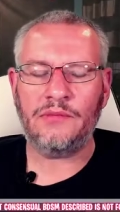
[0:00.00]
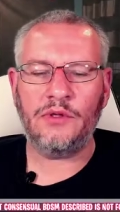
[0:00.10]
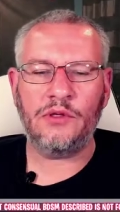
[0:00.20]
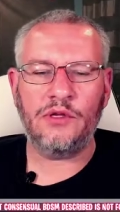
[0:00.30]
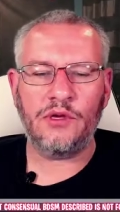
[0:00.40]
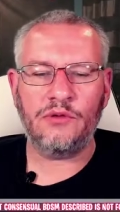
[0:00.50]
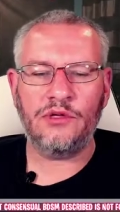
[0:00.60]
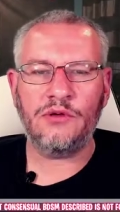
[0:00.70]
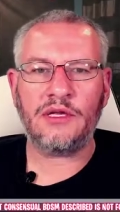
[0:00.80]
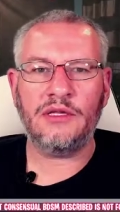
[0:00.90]
you know,
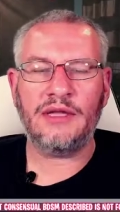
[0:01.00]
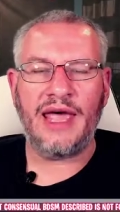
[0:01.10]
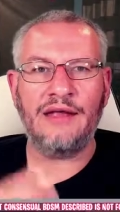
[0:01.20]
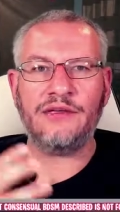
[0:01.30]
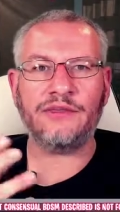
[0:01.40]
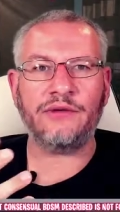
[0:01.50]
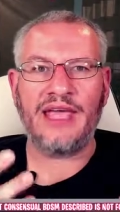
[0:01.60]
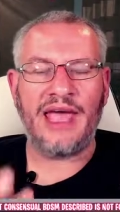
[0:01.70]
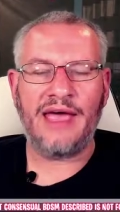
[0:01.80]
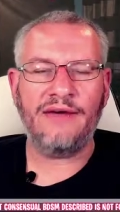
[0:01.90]
you can ha- certainly
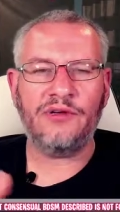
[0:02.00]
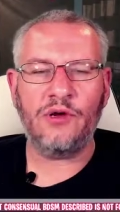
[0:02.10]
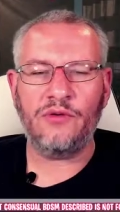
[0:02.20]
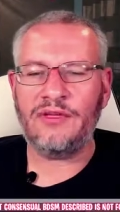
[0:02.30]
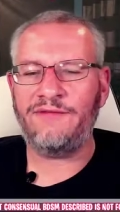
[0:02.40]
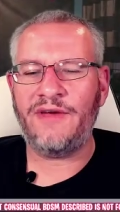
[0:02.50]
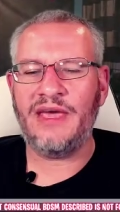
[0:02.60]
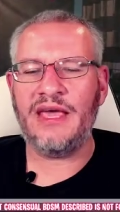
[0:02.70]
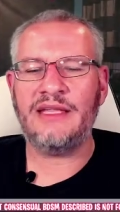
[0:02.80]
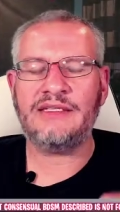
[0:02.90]
have an
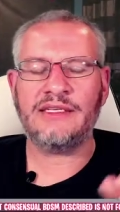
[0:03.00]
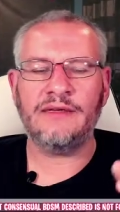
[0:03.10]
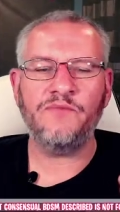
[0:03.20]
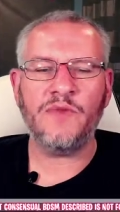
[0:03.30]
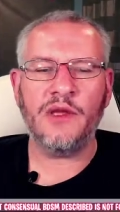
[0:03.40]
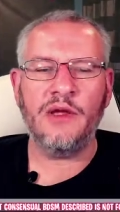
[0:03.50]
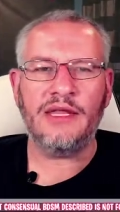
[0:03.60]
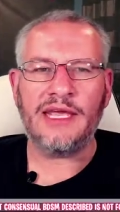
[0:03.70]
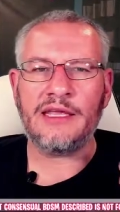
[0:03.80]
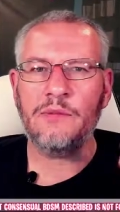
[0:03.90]
OnlyFans, and and
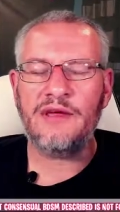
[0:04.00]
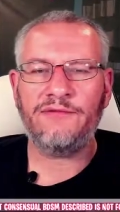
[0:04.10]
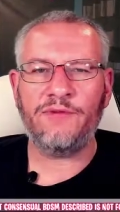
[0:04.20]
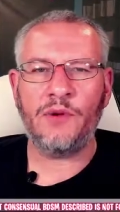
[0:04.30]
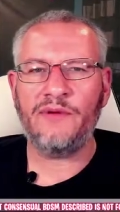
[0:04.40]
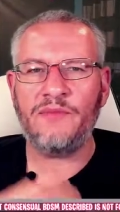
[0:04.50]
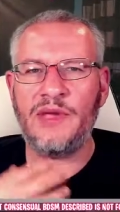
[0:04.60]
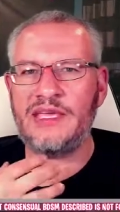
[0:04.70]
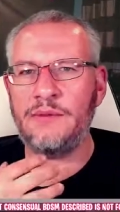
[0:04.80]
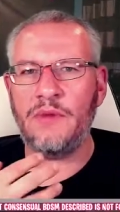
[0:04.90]
that can be a form of
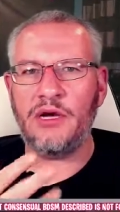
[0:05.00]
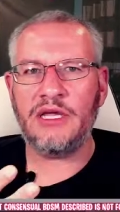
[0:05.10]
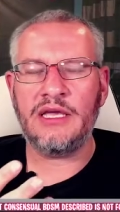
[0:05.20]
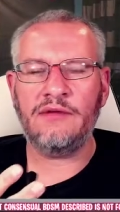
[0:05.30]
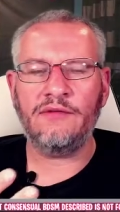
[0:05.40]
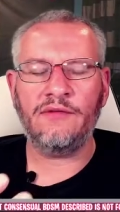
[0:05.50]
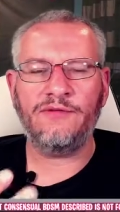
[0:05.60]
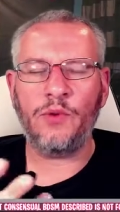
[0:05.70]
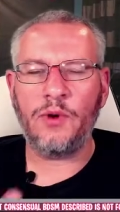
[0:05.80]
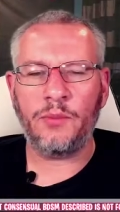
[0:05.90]
making money
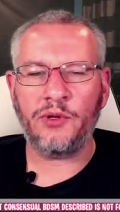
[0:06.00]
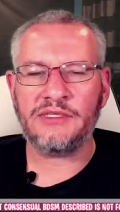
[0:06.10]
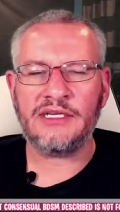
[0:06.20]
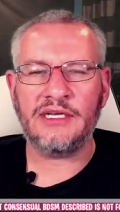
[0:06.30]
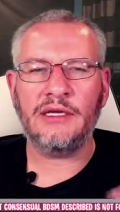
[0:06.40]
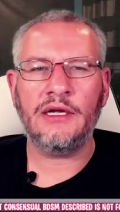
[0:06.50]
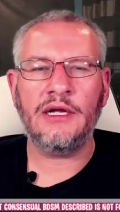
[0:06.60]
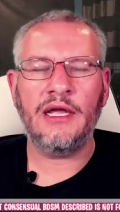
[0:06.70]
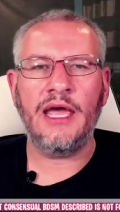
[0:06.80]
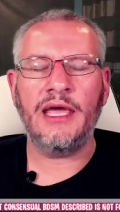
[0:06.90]
for a person,
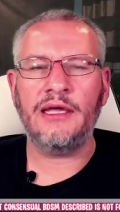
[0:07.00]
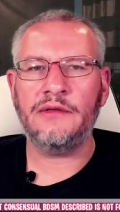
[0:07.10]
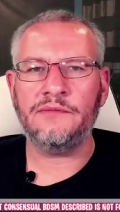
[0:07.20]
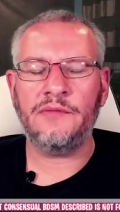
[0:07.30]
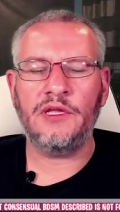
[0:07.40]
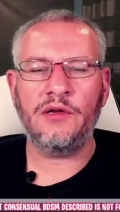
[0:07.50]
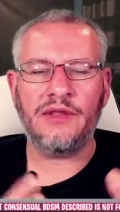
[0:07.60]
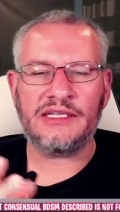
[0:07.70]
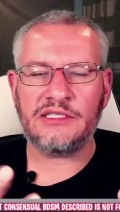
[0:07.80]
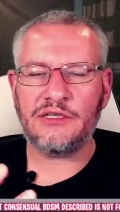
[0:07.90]
and you know
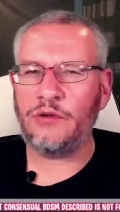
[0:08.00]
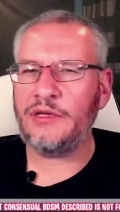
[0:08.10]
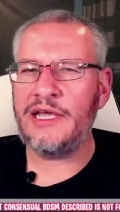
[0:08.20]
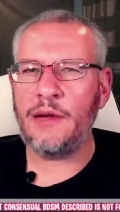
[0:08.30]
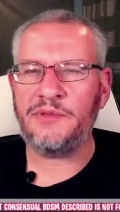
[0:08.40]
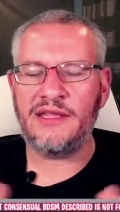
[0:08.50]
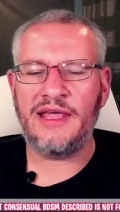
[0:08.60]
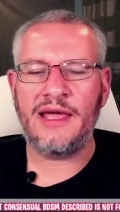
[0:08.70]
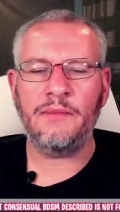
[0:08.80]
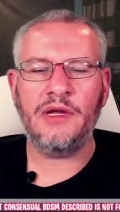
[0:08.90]
that's totally up to
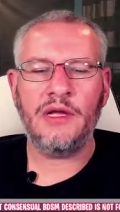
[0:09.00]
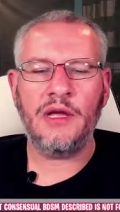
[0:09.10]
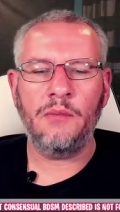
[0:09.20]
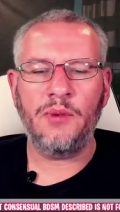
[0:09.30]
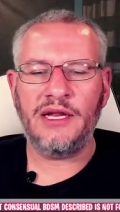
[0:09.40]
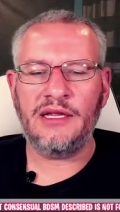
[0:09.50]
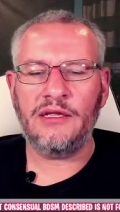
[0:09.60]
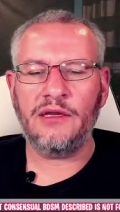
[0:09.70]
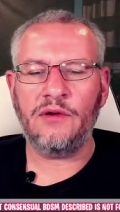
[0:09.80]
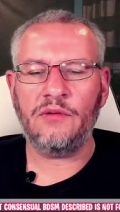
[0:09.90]
them. But
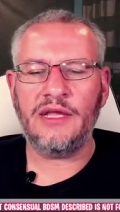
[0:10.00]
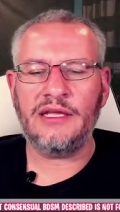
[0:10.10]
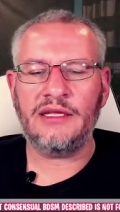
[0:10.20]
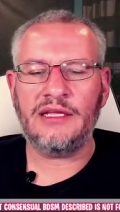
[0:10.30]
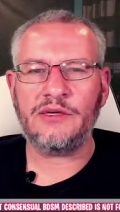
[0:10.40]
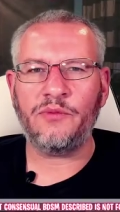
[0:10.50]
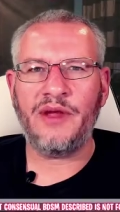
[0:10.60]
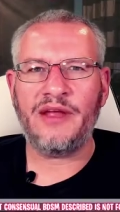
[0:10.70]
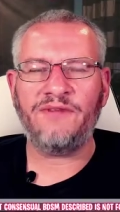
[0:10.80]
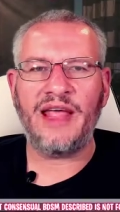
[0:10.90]
you know, they, it's a
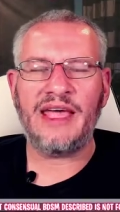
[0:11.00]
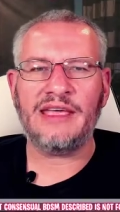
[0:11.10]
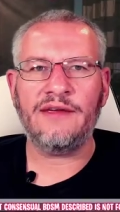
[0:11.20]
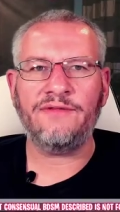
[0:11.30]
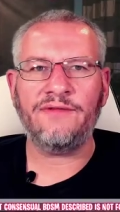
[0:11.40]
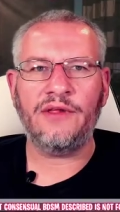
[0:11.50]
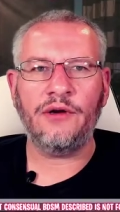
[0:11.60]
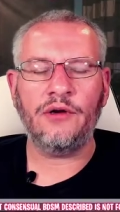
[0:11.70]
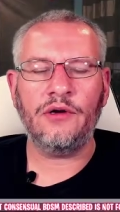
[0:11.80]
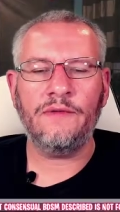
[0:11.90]
red flag if their